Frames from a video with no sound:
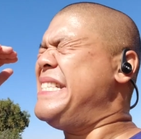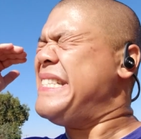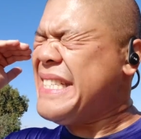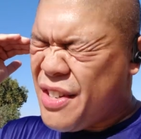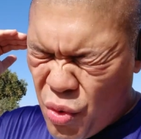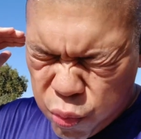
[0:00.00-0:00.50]

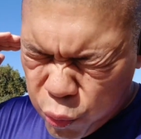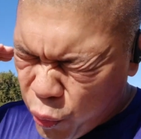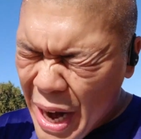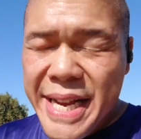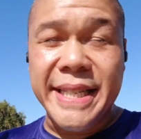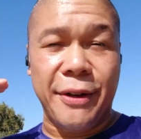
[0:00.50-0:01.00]

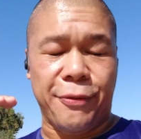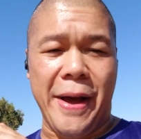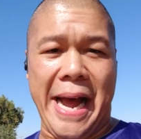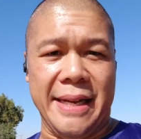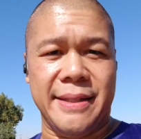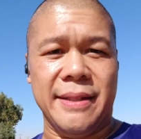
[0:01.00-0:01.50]
crazy
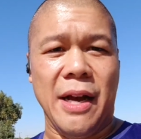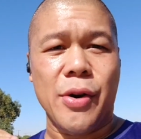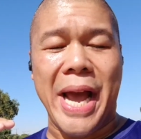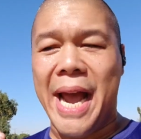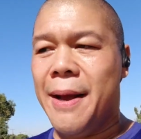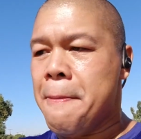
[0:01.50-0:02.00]
fast,
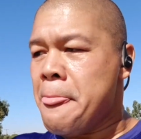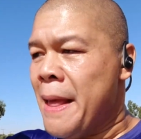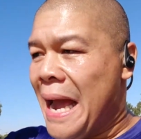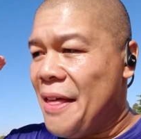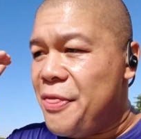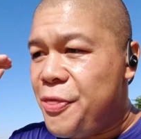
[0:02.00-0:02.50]
okay?
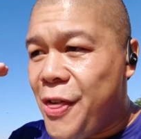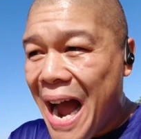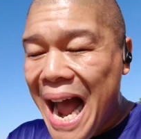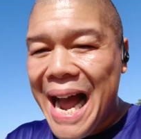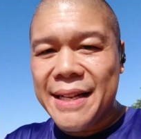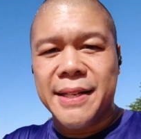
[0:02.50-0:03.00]
And
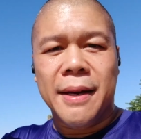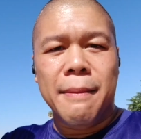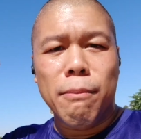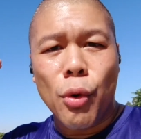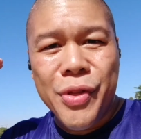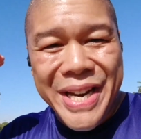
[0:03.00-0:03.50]
that,
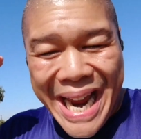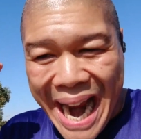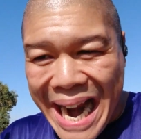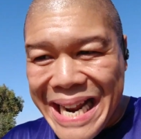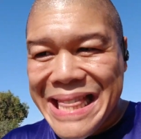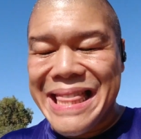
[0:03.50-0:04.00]
more than
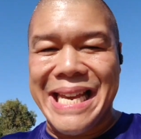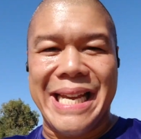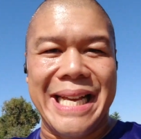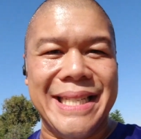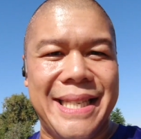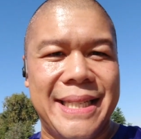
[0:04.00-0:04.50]
anything,
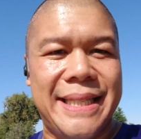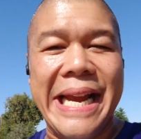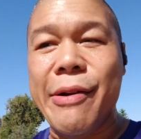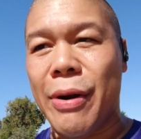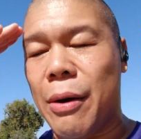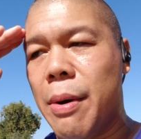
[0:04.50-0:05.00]
is the
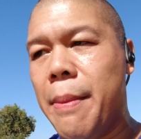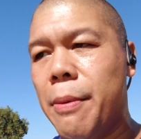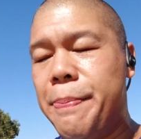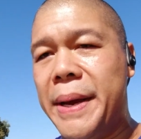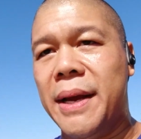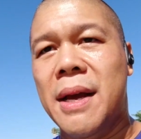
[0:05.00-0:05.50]
secret. I remember
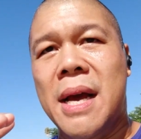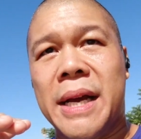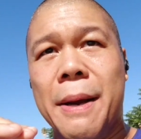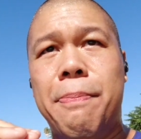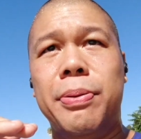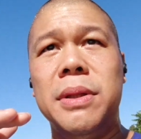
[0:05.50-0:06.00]
being
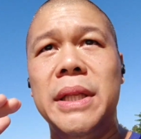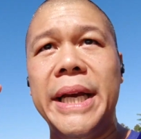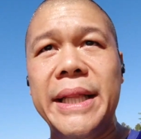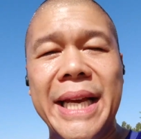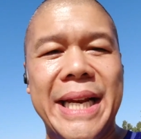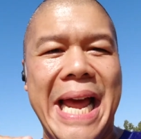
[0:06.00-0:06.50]

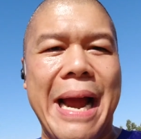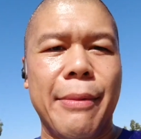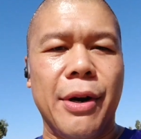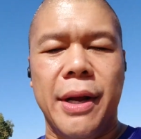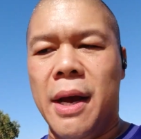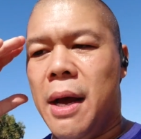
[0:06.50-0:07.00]
completely
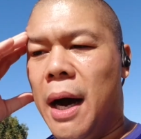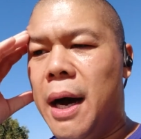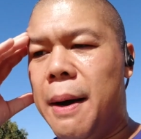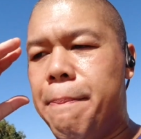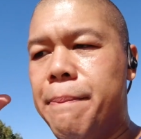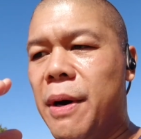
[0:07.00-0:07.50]
enamored
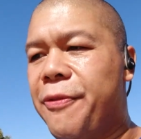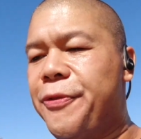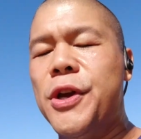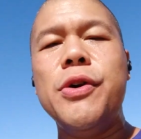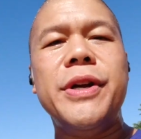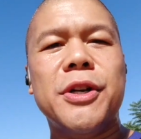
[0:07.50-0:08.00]
a few
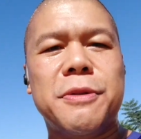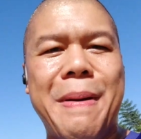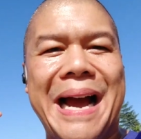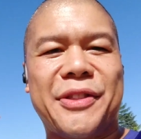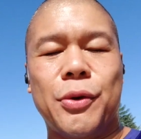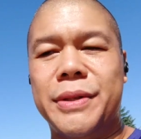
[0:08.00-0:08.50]
years
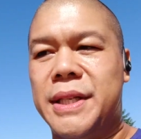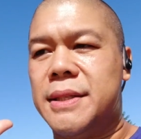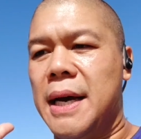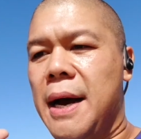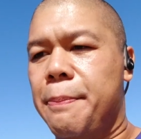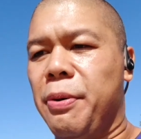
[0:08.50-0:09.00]
back. There was this
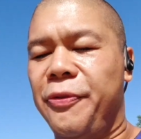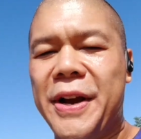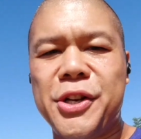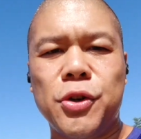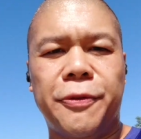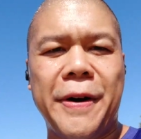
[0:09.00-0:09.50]

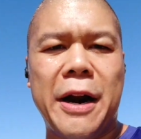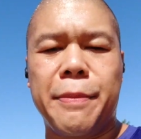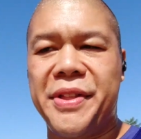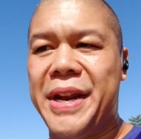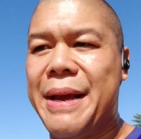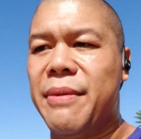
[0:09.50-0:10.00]
professional fighter by the
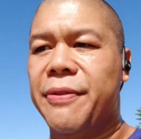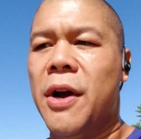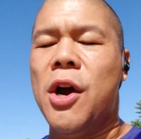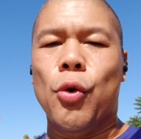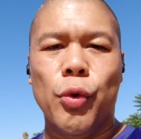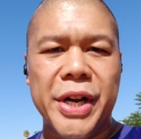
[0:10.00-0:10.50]
name of
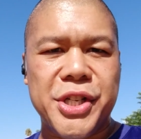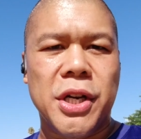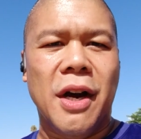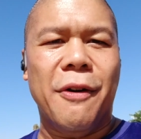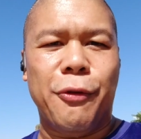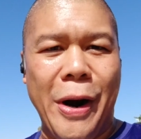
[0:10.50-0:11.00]
Rich
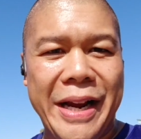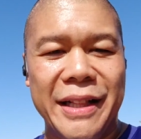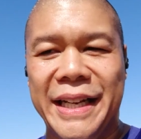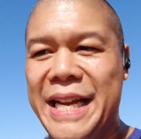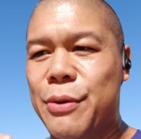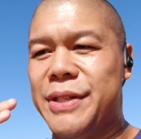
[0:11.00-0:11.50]
Franklin.
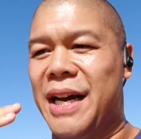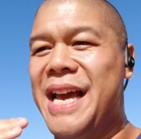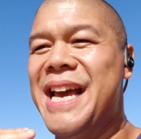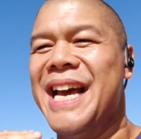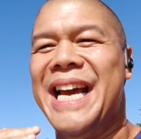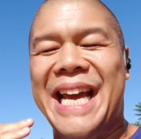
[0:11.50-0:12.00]
He was
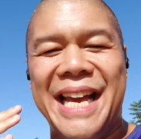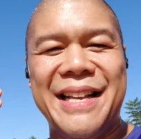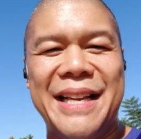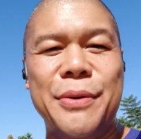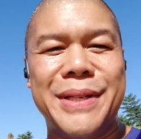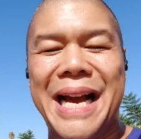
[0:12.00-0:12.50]

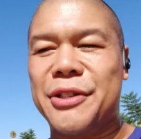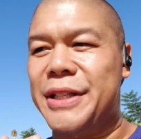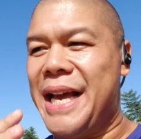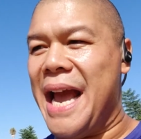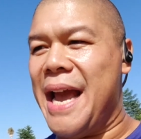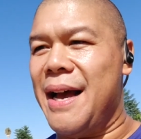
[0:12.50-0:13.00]

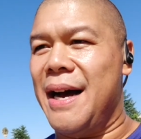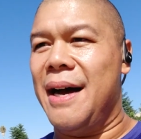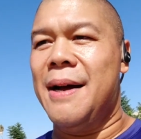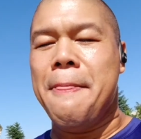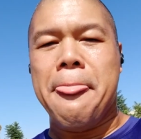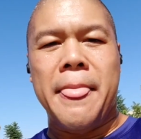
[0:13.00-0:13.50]
actually a
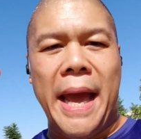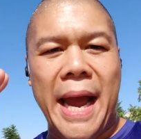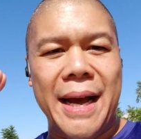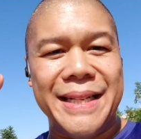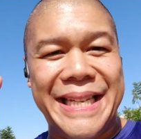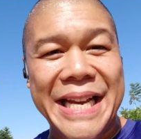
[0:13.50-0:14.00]

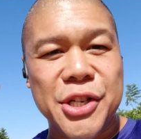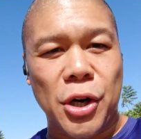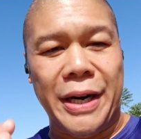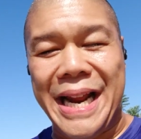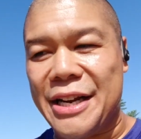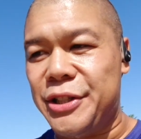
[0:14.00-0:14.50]
teacher, and
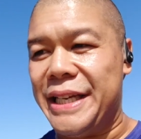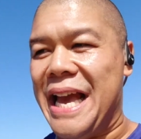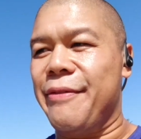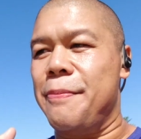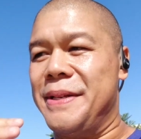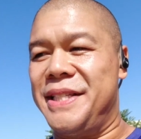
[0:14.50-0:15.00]
he actually gave
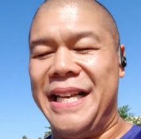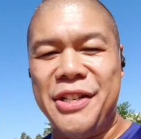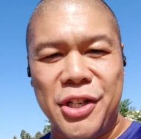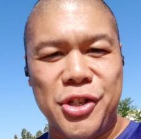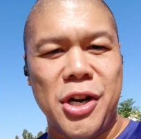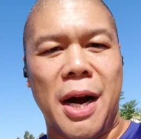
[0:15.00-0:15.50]
up his
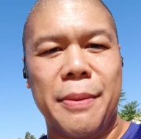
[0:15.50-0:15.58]
teaching job